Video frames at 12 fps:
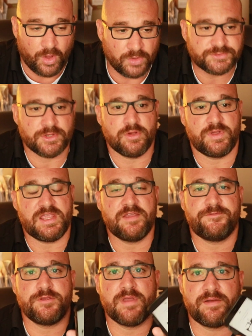Also,
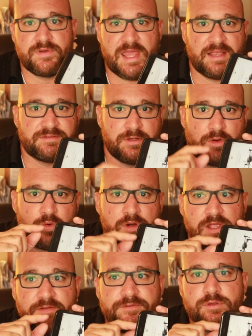if you have an accident
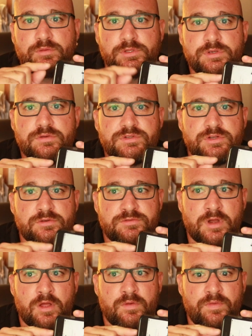or if you lose your
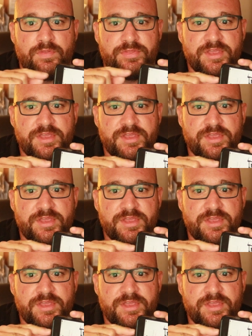drone,